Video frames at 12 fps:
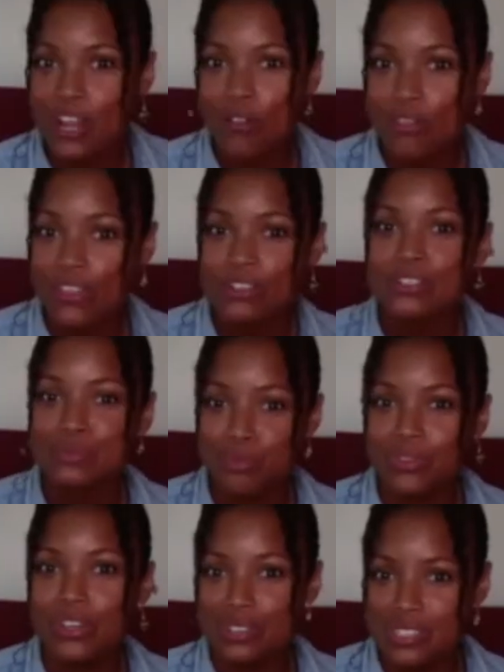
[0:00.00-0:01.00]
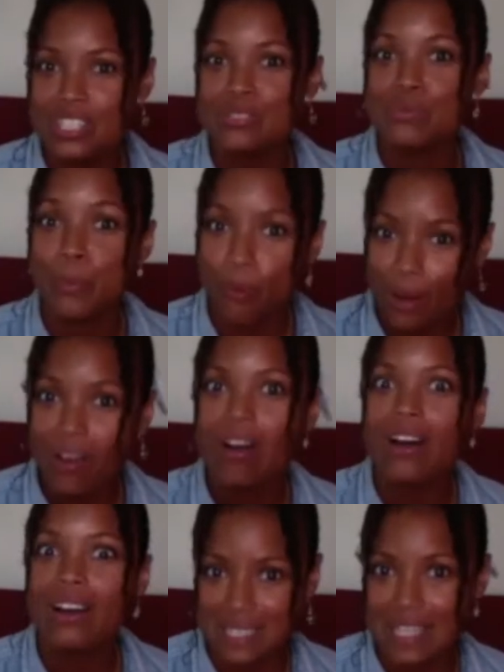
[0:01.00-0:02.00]
there's these report
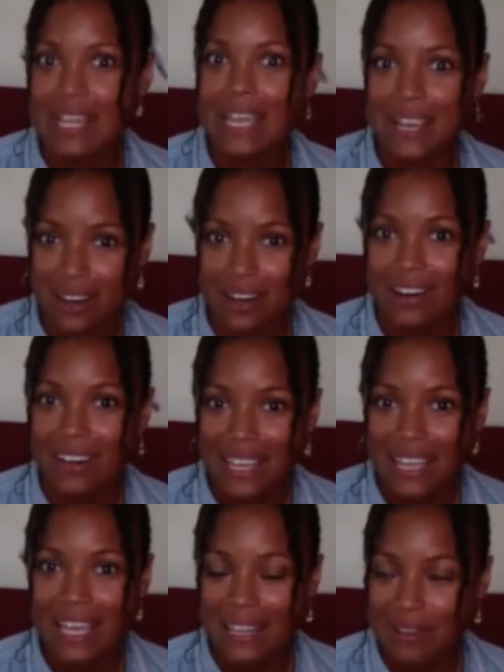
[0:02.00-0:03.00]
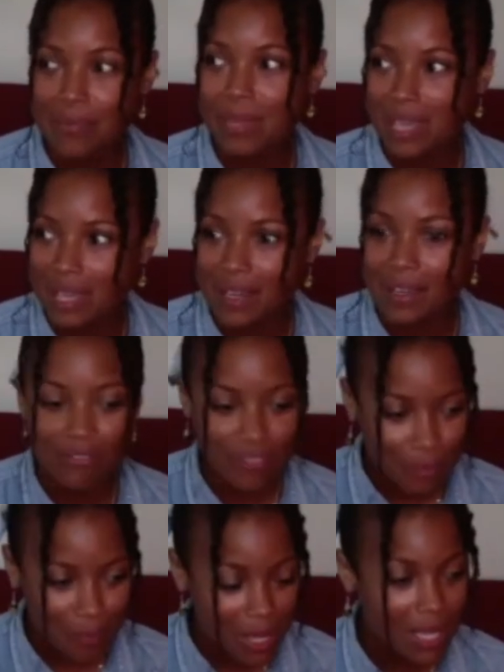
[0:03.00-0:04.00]
cards in here in the beginning of
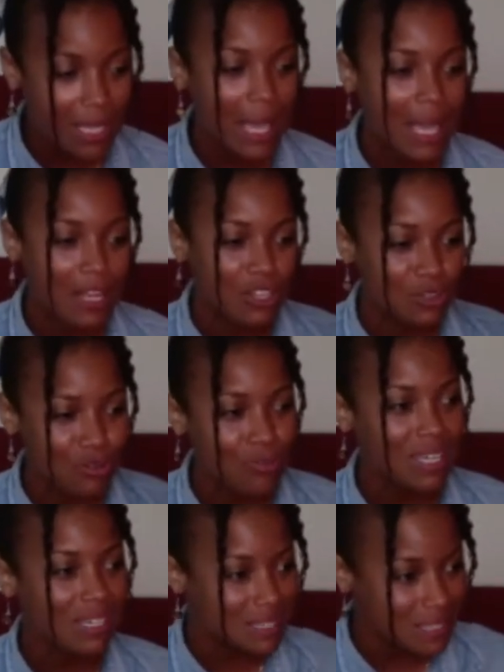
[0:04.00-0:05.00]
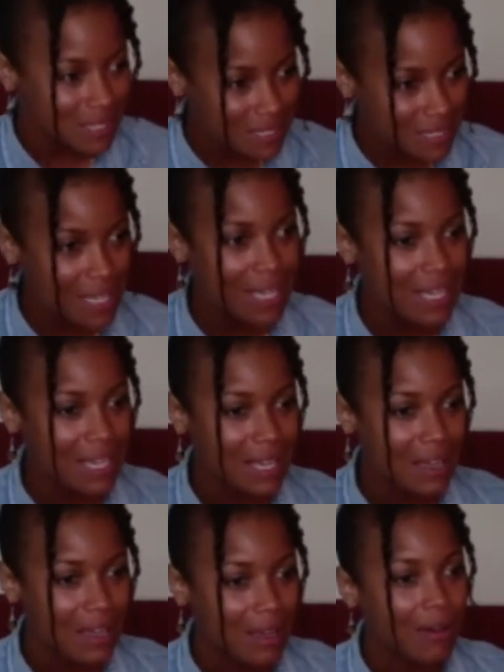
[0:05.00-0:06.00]
the book. And you get to
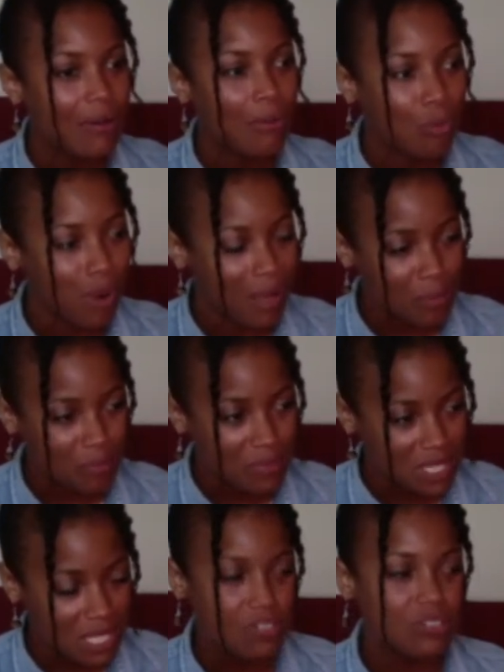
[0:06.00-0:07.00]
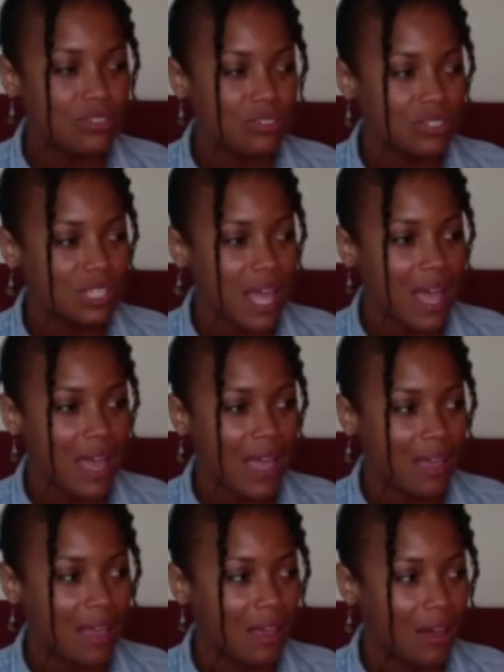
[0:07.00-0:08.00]
see what teachers are
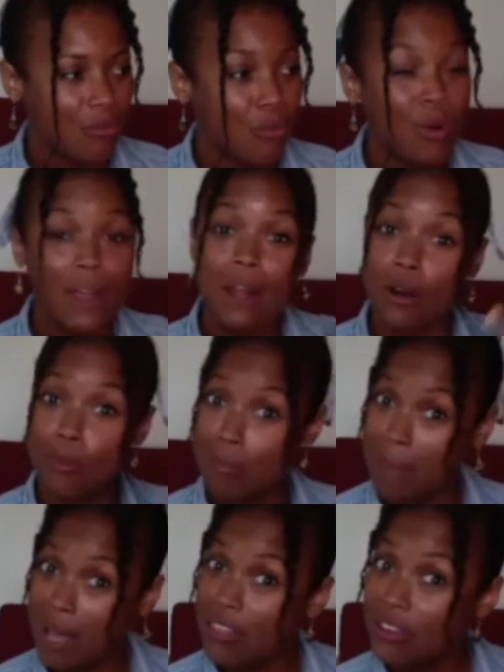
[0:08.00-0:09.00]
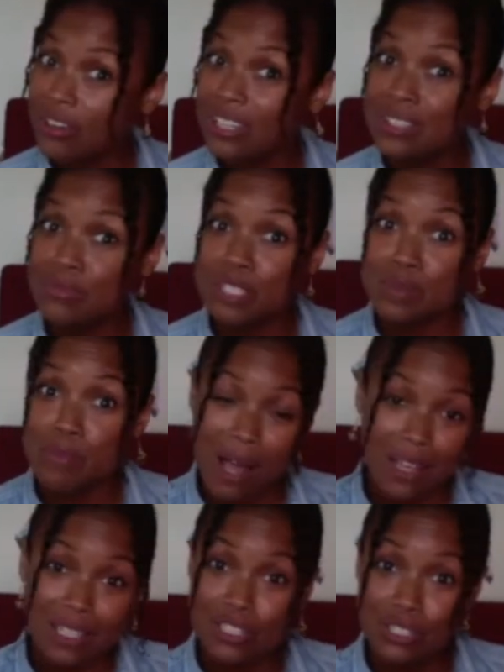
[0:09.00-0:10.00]
saying, what her mother is
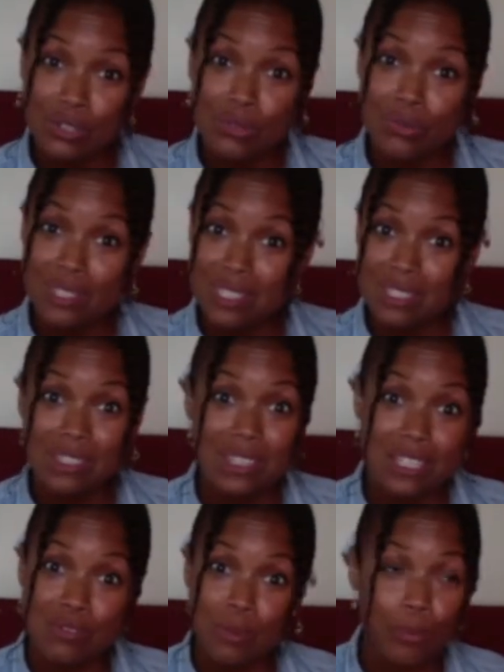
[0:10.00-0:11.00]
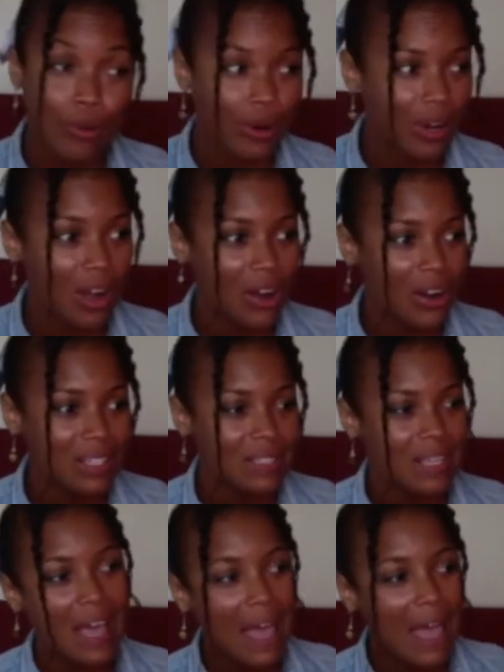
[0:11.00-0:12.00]
responding to with these report cards,
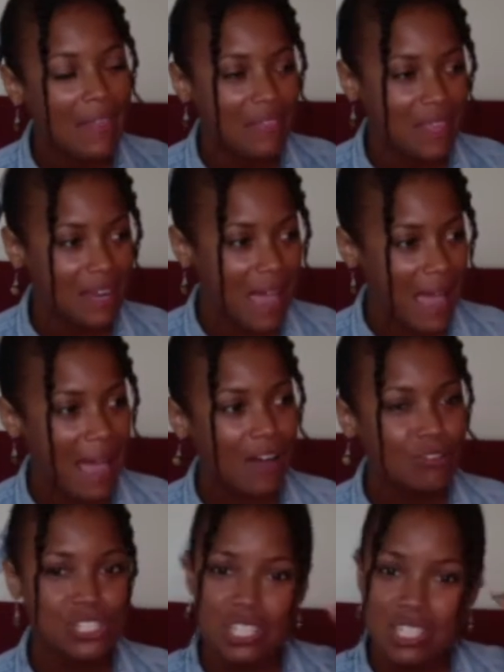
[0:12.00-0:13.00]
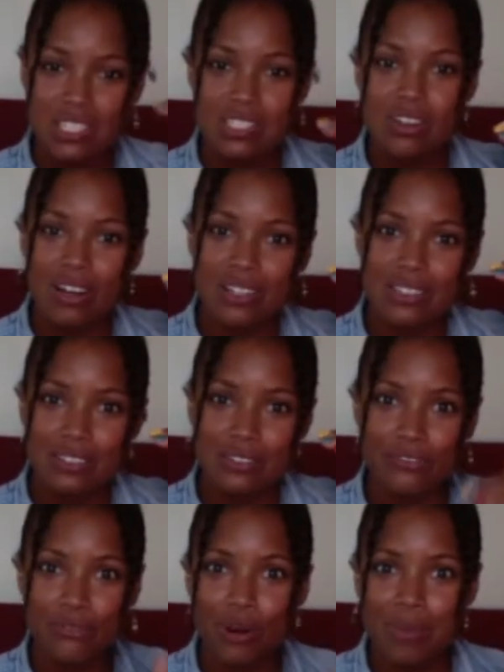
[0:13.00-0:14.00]
and then how she starts to
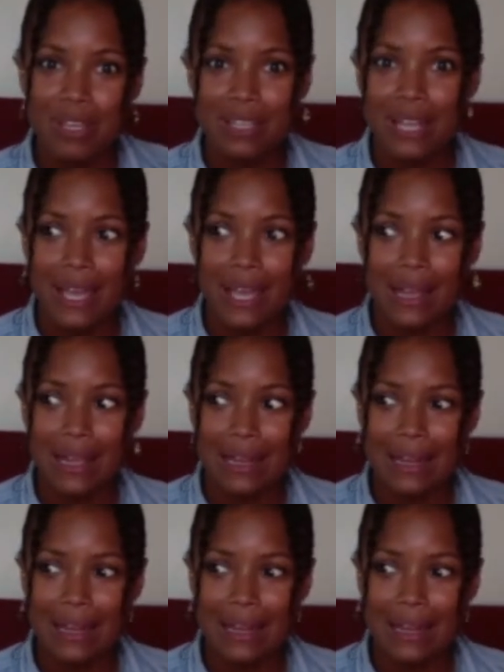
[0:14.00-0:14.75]
formulate,